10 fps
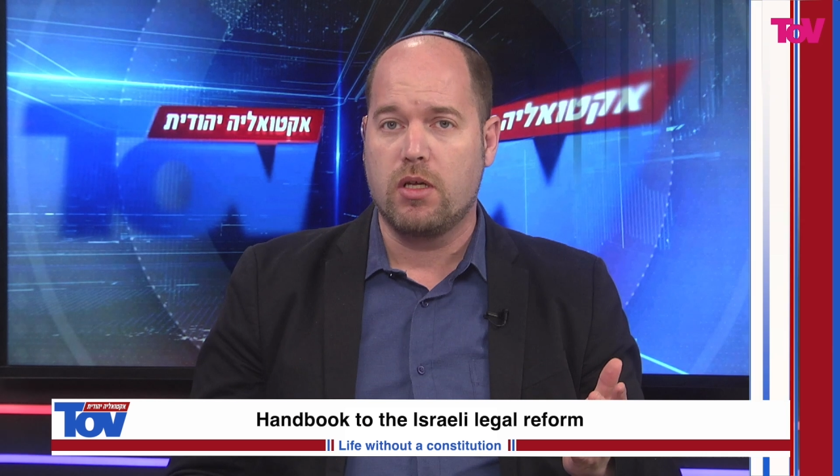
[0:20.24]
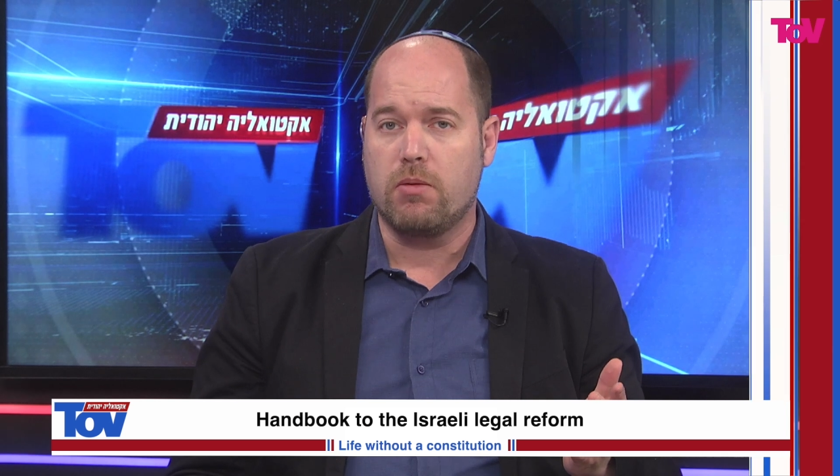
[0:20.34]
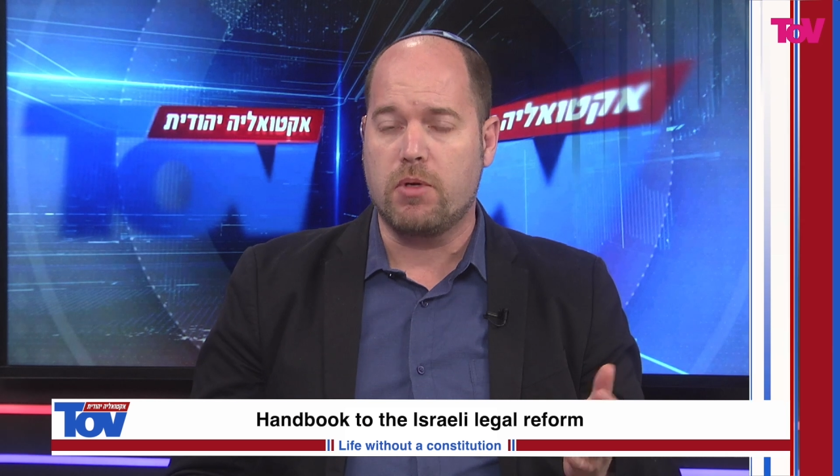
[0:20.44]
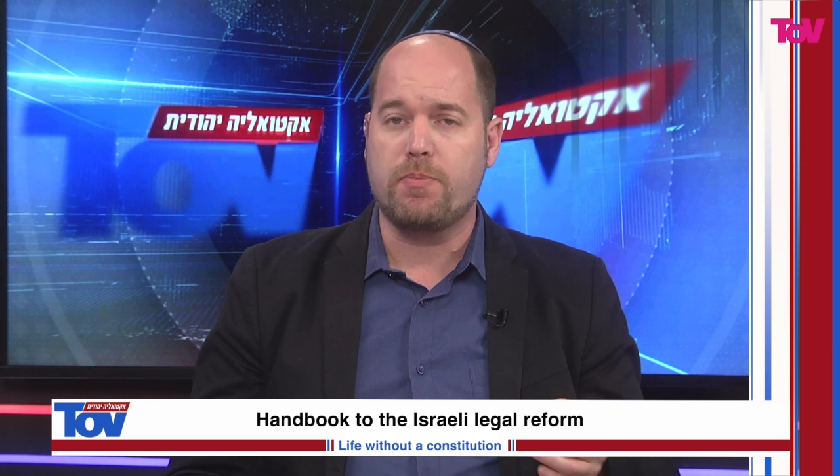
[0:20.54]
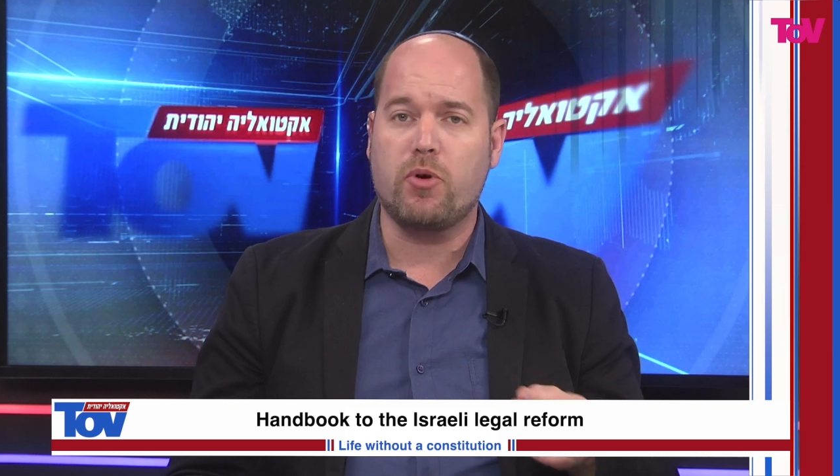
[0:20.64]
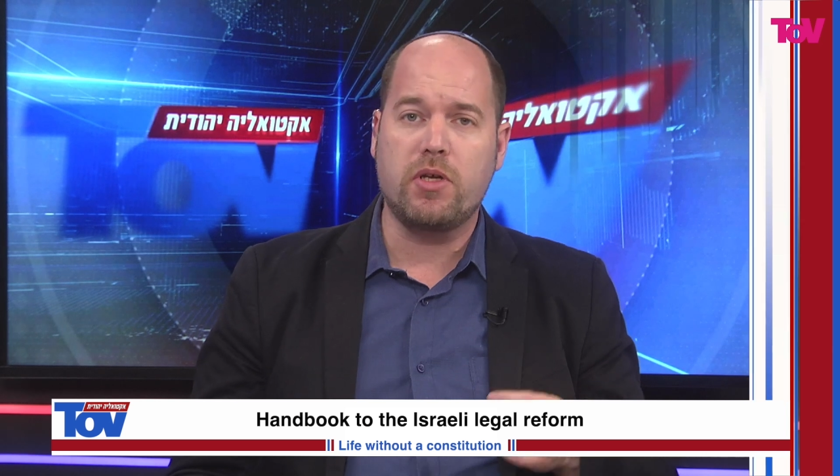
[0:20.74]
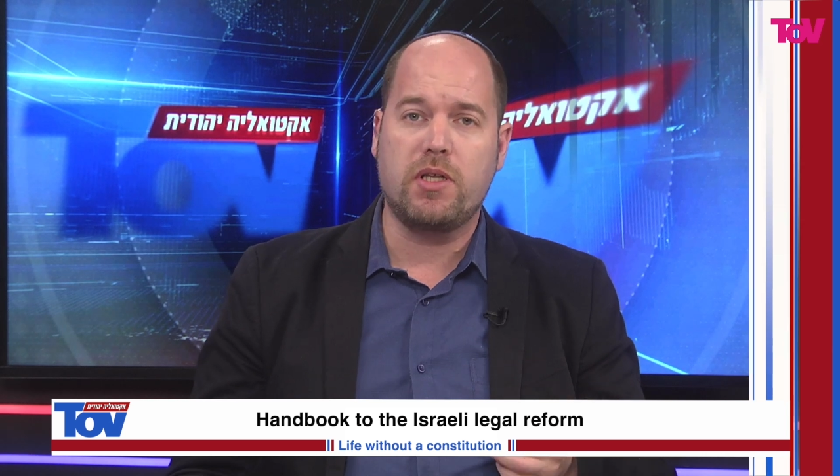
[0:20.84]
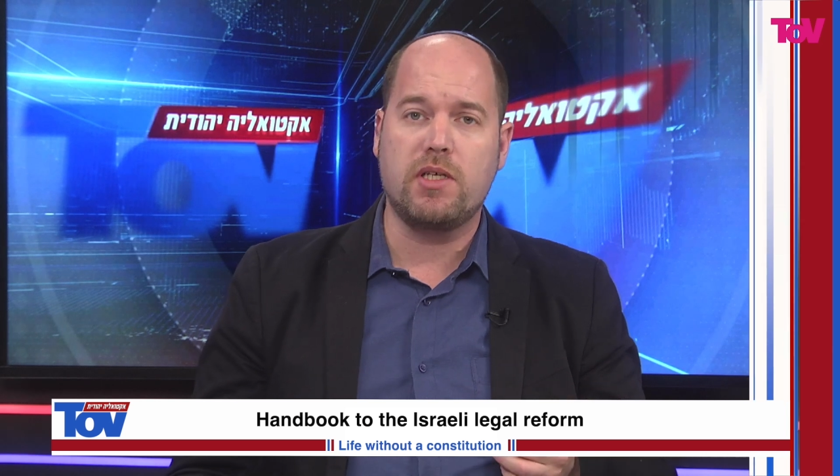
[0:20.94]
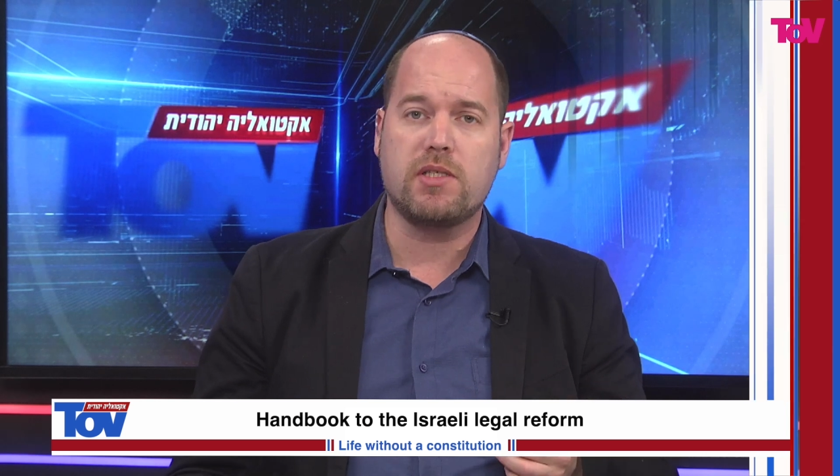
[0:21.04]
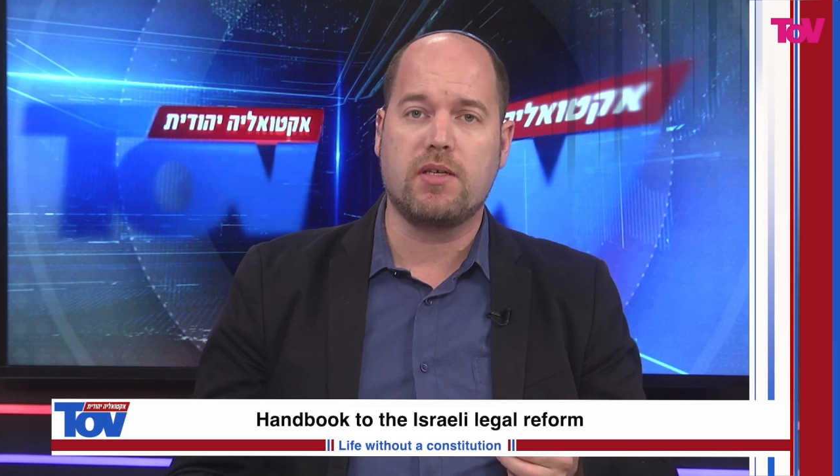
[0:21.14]
Well, the point
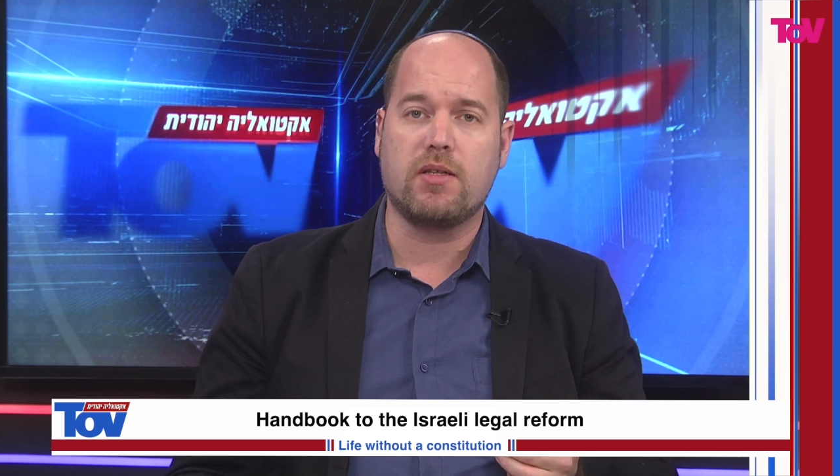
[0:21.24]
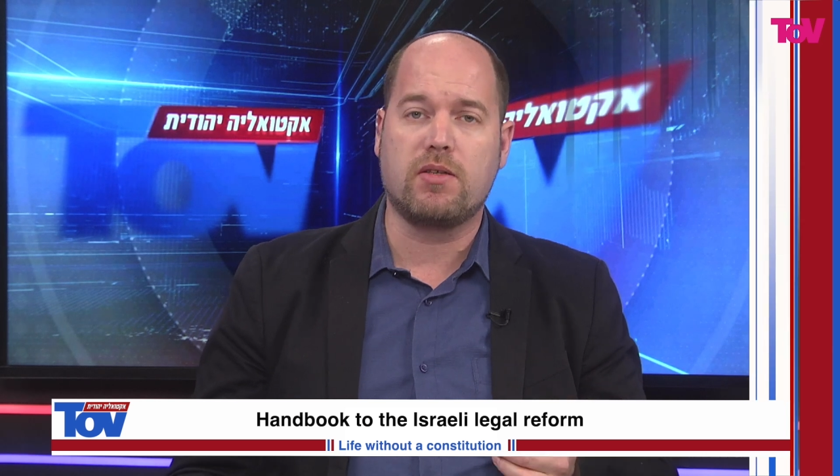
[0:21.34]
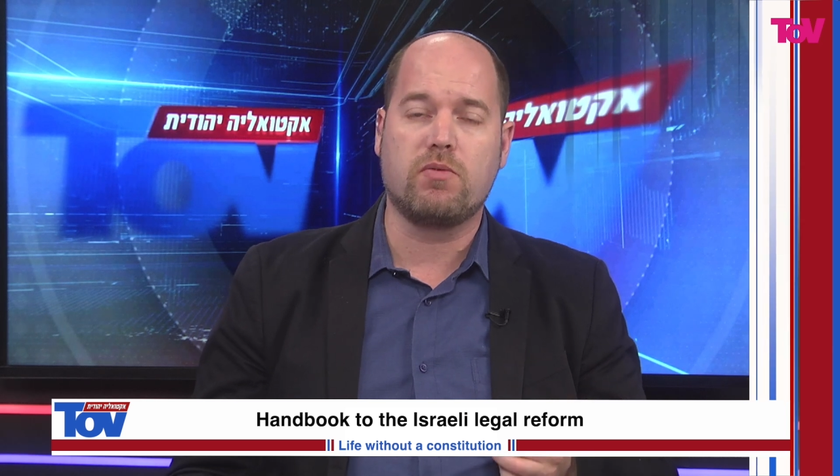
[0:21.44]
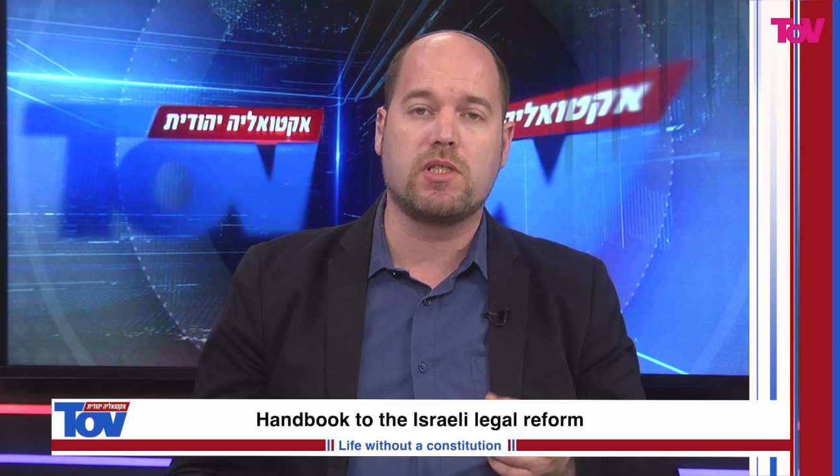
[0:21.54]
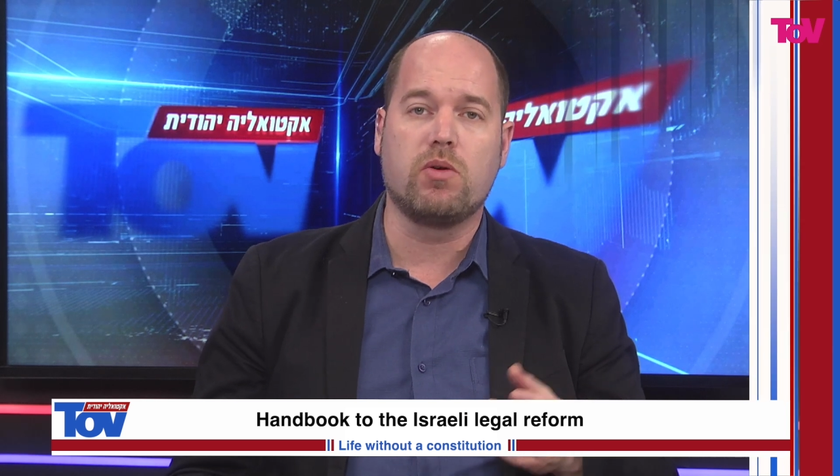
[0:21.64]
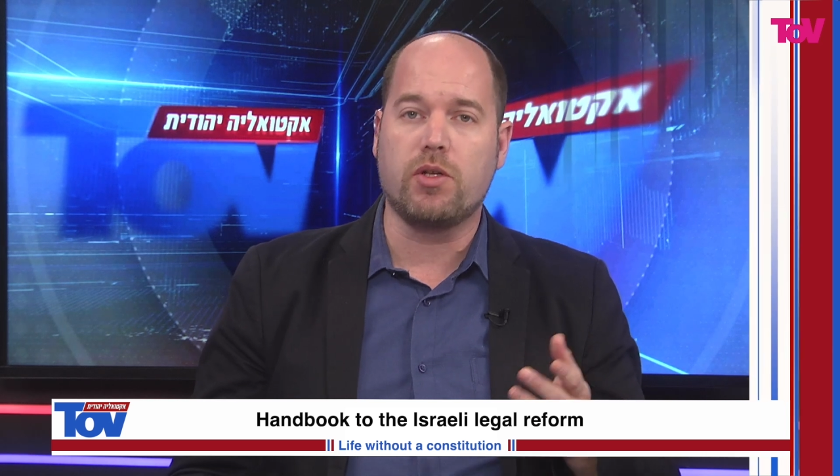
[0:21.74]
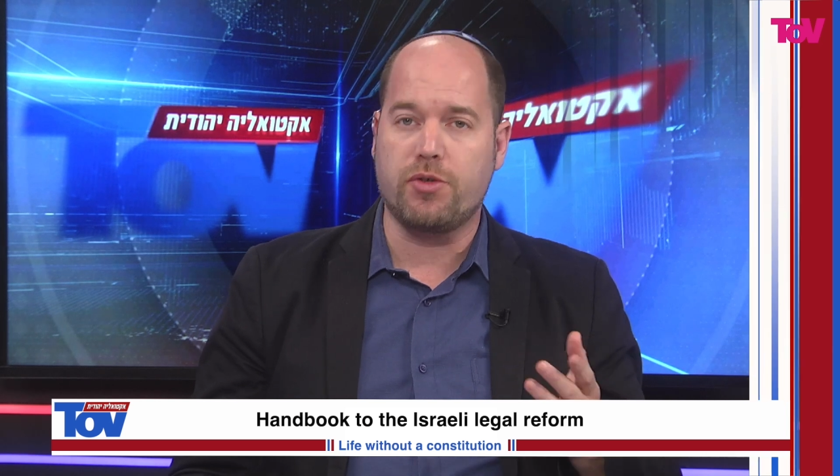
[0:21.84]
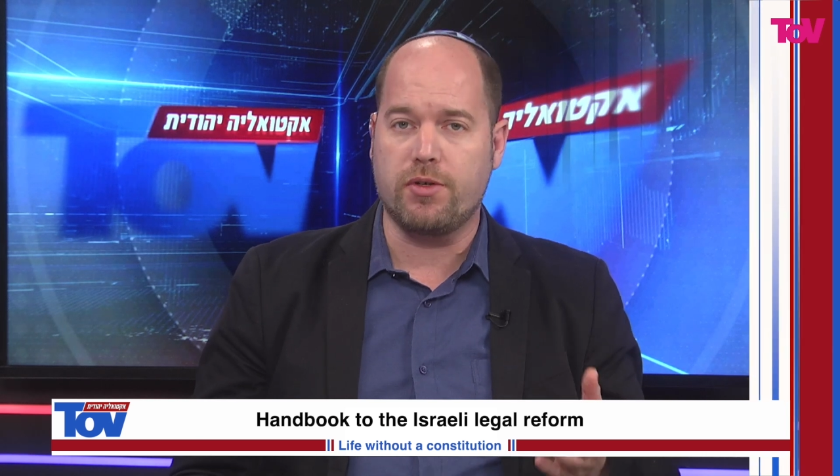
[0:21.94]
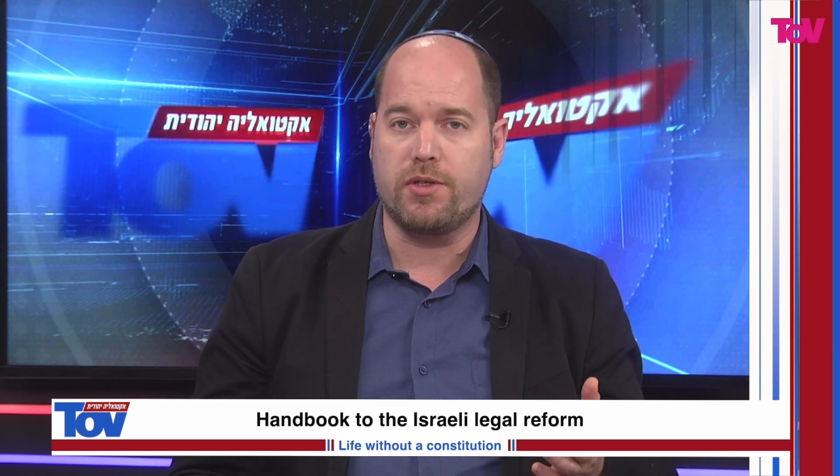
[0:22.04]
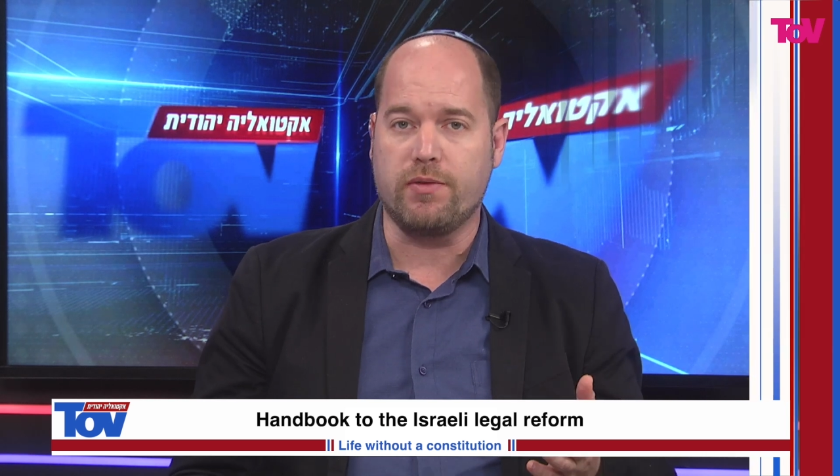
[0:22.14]
is that there is no
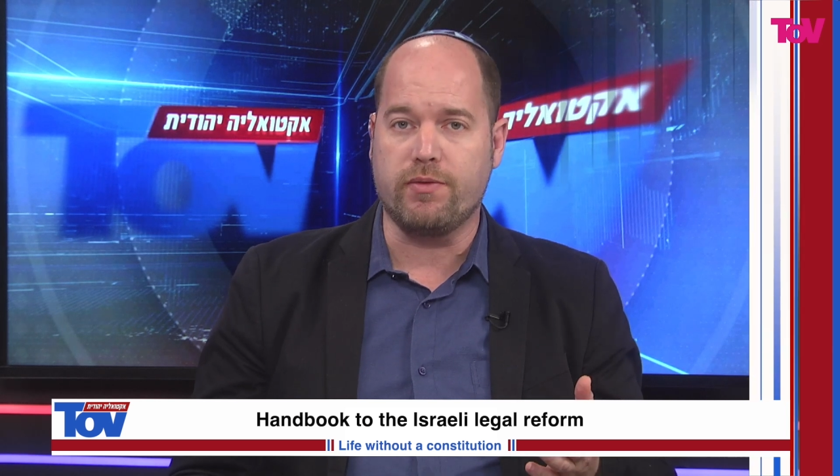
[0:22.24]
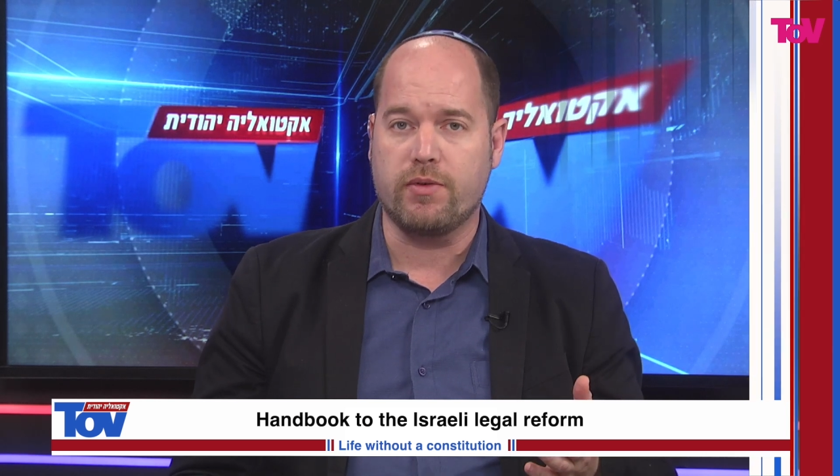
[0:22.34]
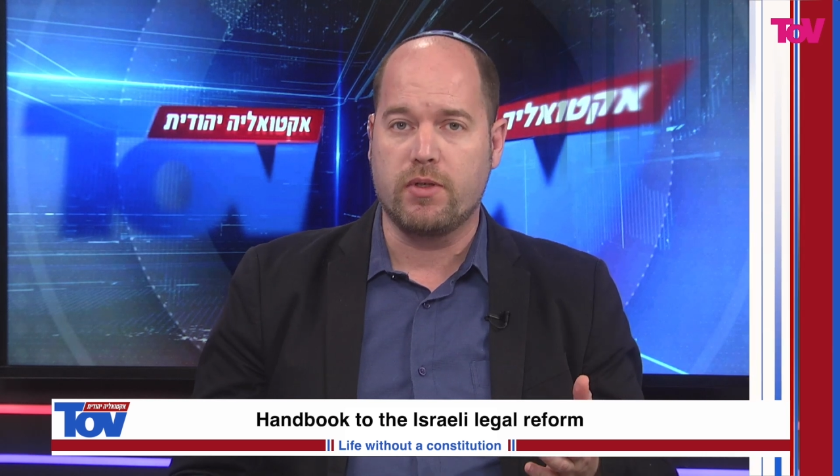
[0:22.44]
alternative.